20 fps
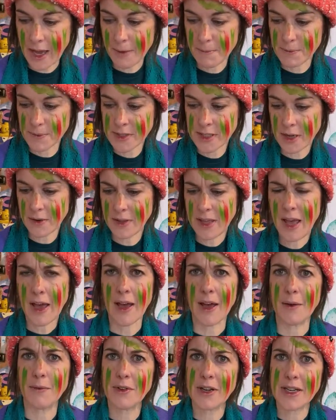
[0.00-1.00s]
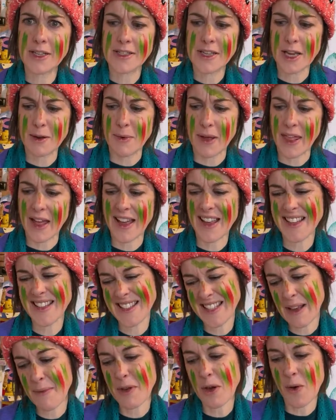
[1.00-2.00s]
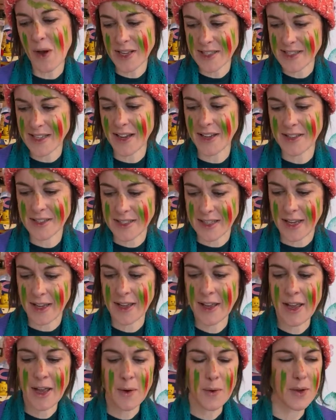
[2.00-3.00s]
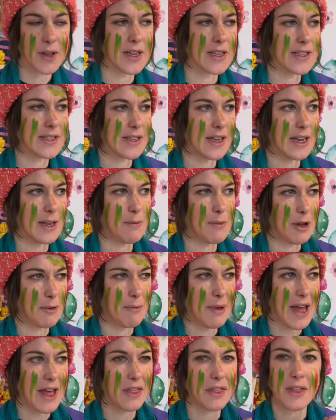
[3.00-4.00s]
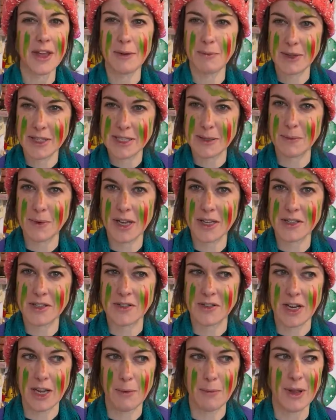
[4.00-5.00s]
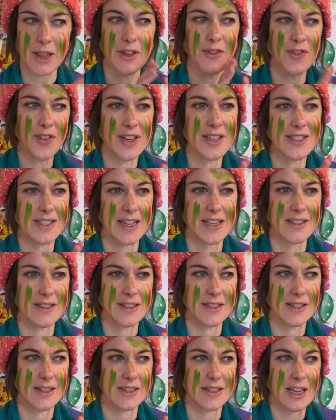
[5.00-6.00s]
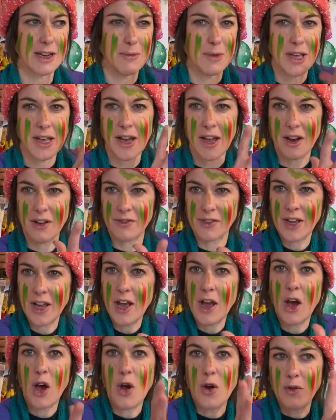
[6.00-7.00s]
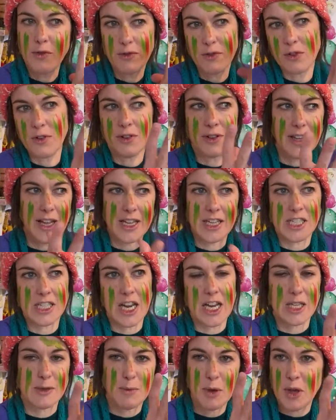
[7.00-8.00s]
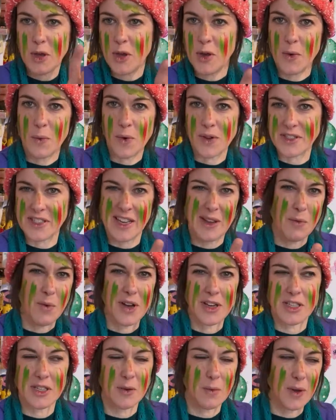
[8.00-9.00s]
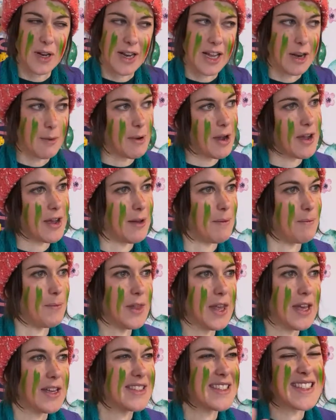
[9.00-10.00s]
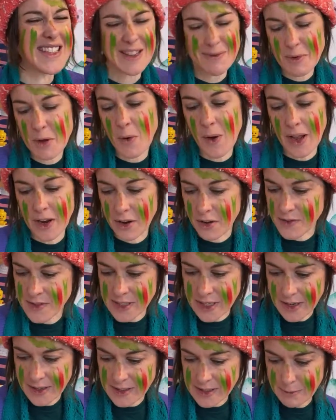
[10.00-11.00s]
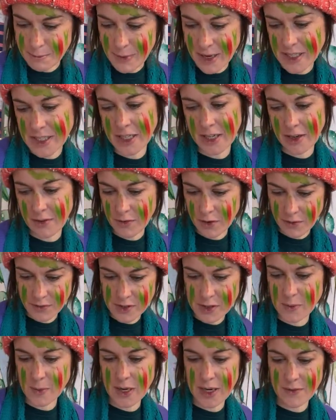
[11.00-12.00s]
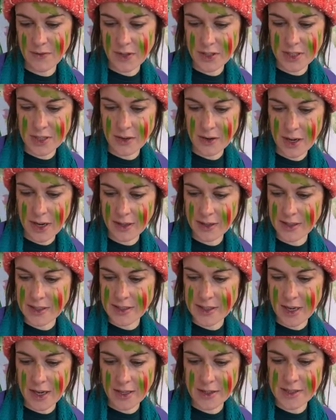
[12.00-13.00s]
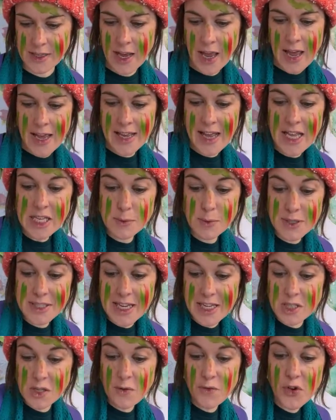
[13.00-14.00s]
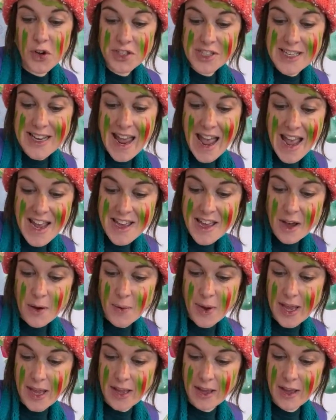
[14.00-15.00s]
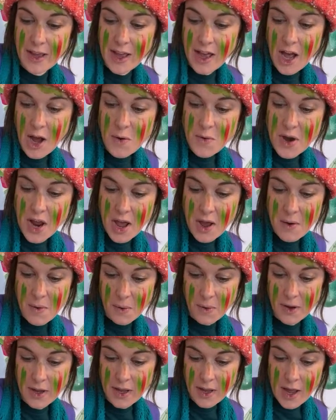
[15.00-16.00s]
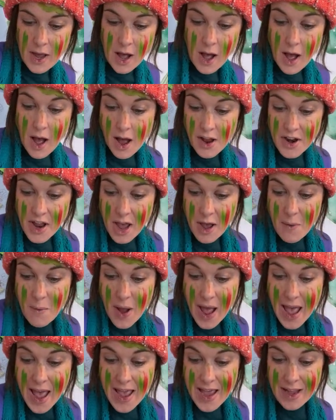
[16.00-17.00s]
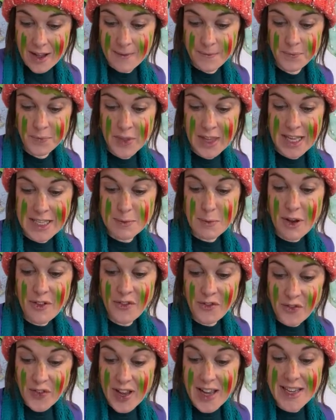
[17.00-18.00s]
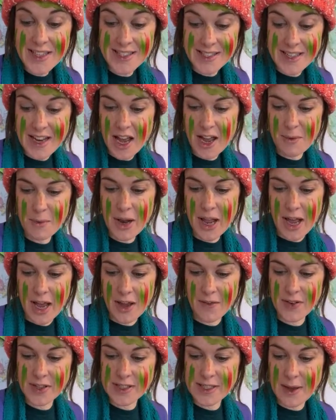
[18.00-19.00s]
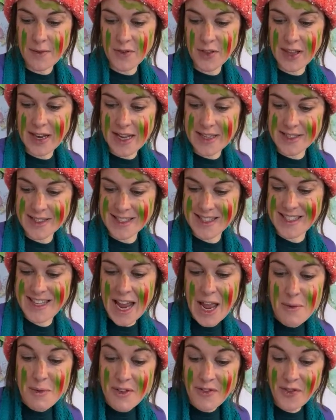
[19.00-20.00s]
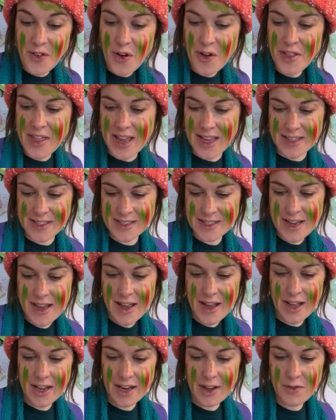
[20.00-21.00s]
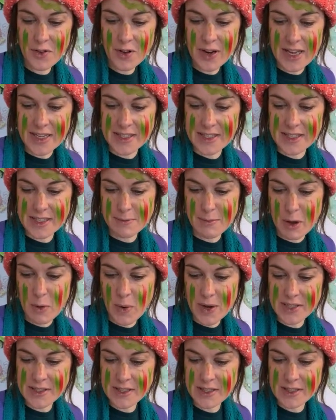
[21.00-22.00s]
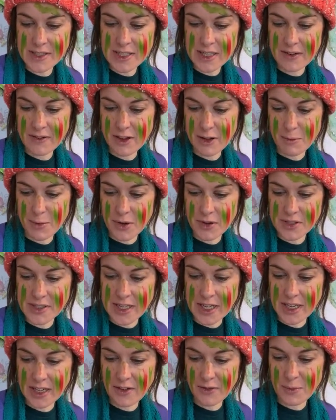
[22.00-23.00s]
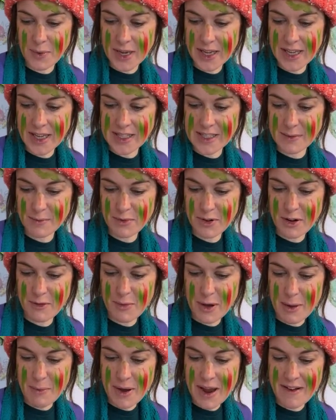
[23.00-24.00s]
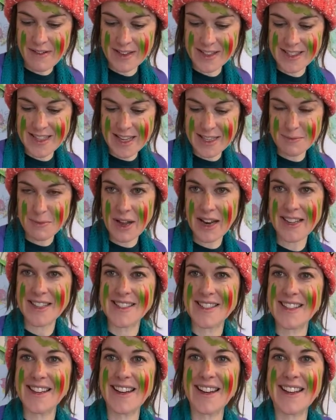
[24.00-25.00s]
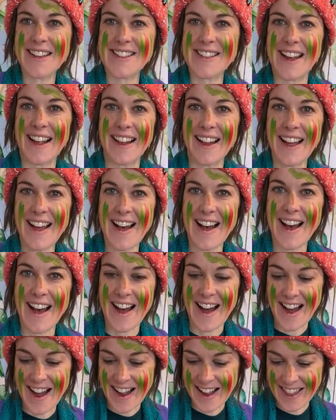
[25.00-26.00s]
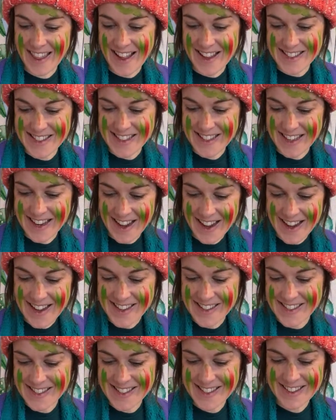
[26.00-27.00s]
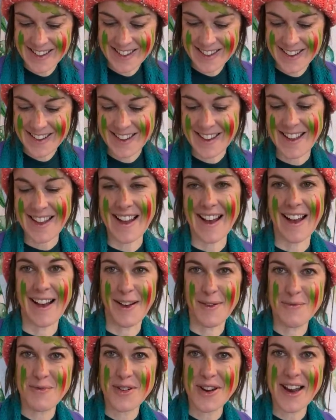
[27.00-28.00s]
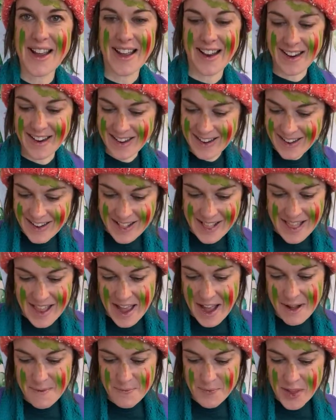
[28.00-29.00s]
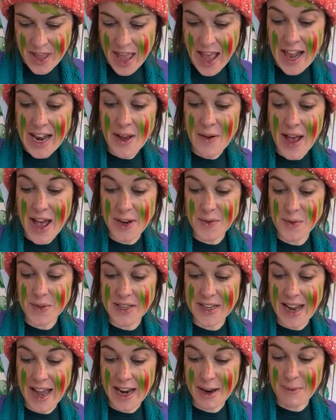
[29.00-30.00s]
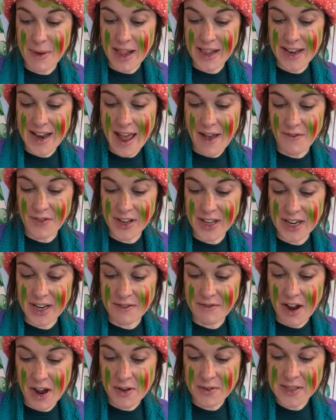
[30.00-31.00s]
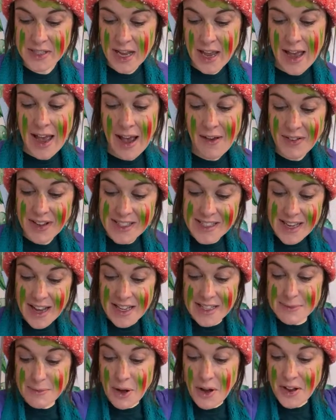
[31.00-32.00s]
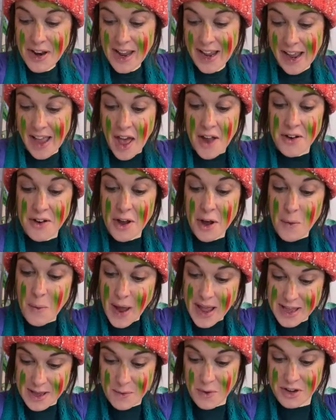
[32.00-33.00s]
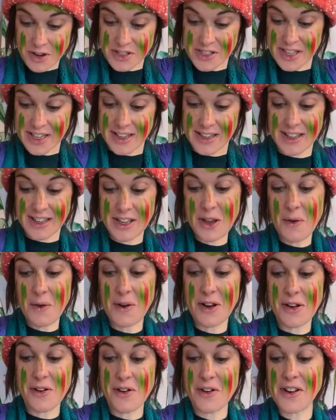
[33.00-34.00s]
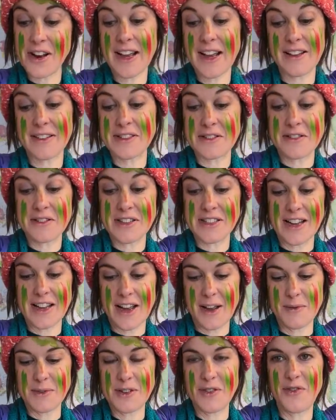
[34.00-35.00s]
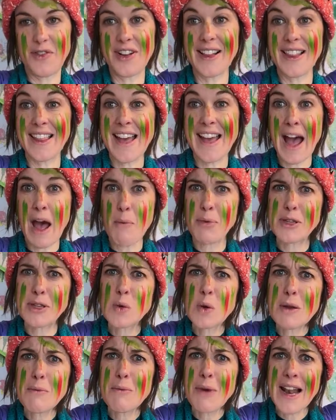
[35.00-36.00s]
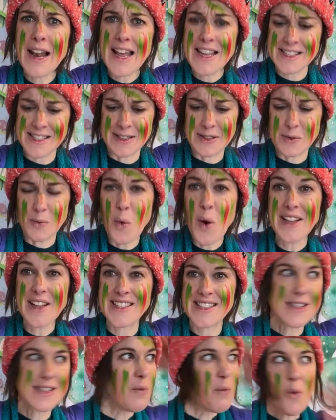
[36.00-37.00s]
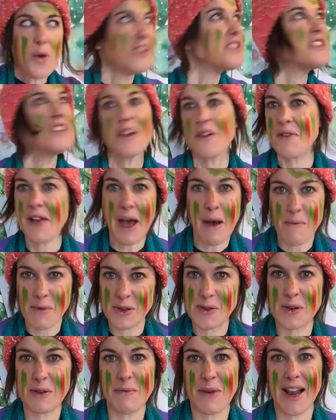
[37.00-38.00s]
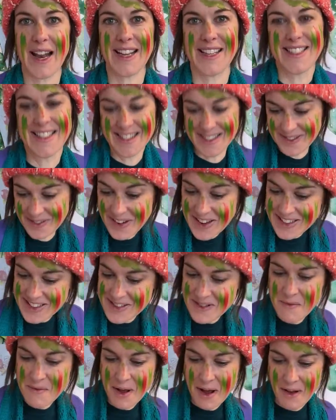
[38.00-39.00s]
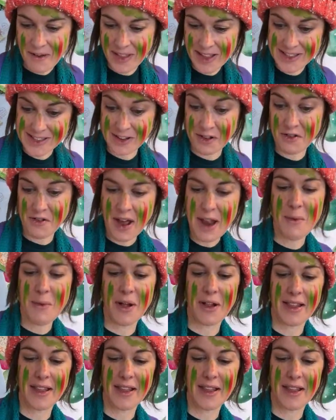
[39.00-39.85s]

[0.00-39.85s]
So yeah, I'm really excited about that. It'll still be quite sciencey. We're going to study Macbeth and Midsummer Night's Dream, and the first lesson's just going to be kind of overall like Shakespeare, who was he, why should we learn about him? So there's going to be quite a lot of science and magic involved as well, if you do like the science. Casper says, you've got an echoey. Oh no! Oh, no way! It's my first time live, except for the lesson today before this. I love your lessons, and my Western cereal box said loved by kids, approved by parents. That's my lessons in a nutshell. Ah, that's nice. Ah, brilliant. Hello, Edward and Annabelle and Evelyn and Rose. Having a science morning. No way, you watched the Unicorn Lego Storytime to fill the gap between my lessons. What? There was no gap between my lessons. What are you talking about? That's incredible.